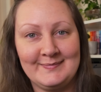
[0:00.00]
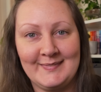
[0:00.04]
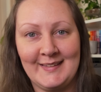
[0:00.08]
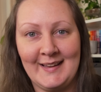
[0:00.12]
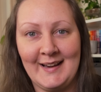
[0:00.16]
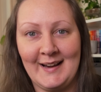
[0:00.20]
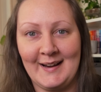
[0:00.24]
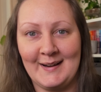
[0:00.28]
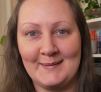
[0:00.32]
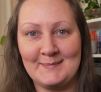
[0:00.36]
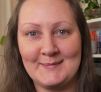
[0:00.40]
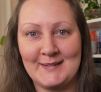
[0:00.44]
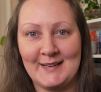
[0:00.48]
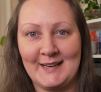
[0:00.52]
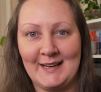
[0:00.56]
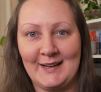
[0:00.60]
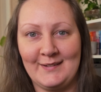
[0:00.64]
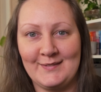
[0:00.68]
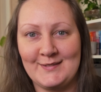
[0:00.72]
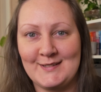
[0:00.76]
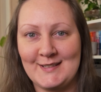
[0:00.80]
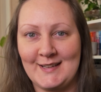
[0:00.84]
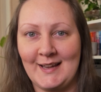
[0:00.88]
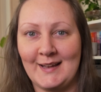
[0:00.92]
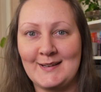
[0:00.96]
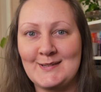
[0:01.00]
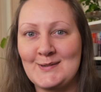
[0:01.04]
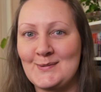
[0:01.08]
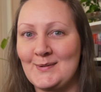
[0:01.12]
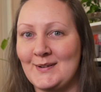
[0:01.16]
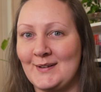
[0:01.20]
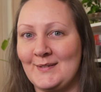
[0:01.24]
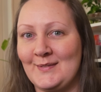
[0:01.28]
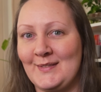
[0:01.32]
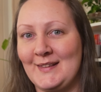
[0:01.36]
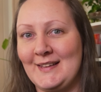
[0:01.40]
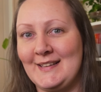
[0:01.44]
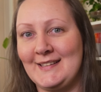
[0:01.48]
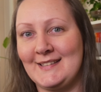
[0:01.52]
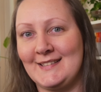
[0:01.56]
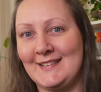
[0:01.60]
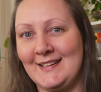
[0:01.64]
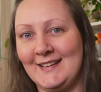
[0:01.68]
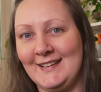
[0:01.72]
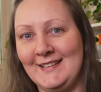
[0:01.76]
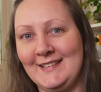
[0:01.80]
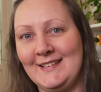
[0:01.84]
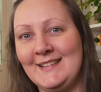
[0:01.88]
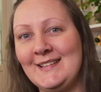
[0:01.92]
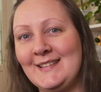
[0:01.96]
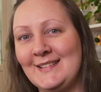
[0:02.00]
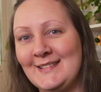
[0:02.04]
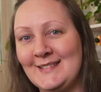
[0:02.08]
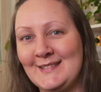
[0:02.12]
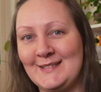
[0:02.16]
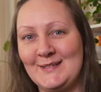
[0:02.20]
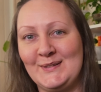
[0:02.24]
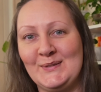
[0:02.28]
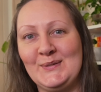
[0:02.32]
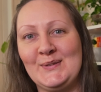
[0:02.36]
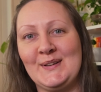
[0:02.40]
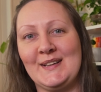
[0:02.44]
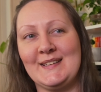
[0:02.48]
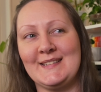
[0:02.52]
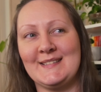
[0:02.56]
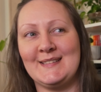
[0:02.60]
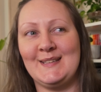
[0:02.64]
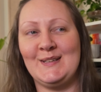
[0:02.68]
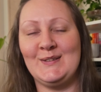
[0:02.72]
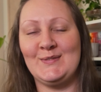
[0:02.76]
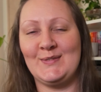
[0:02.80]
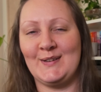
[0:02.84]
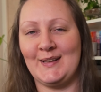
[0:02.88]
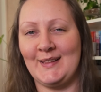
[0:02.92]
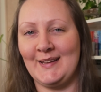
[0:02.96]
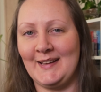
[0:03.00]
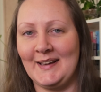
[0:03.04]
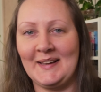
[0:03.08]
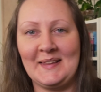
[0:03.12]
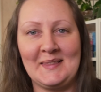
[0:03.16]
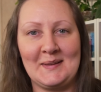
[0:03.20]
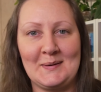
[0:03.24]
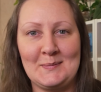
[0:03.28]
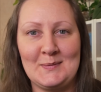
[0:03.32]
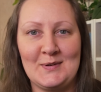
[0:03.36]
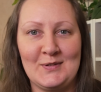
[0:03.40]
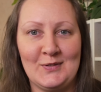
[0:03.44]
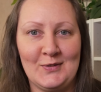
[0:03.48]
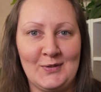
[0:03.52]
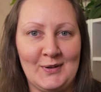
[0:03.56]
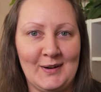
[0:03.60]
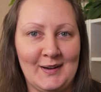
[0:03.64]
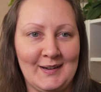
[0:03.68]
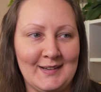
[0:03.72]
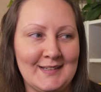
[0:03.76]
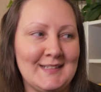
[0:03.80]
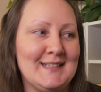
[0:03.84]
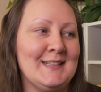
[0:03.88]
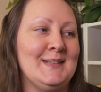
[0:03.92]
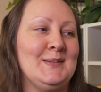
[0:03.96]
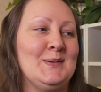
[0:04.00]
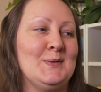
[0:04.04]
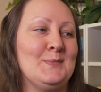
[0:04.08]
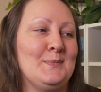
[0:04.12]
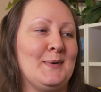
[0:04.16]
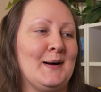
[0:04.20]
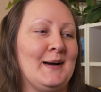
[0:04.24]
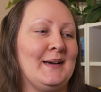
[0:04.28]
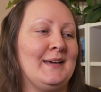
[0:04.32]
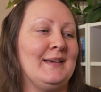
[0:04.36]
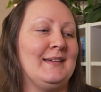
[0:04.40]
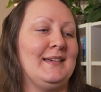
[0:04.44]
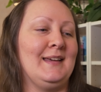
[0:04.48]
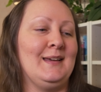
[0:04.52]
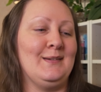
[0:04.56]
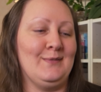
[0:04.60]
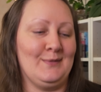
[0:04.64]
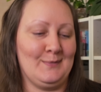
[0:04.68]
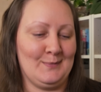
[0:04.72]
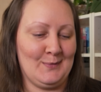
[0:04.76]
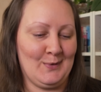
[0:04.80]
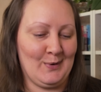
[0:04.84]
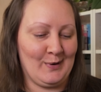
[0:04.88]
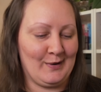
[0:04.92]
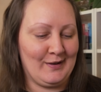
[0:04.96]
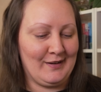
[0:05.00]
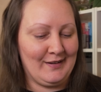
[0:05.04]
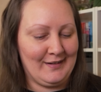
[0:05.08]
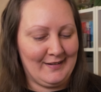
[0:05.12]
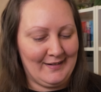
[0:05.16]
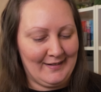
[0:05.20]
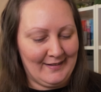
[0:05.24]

yeah, I'm gonna have to get to one of these soon and see if I like them before I continue buying even more.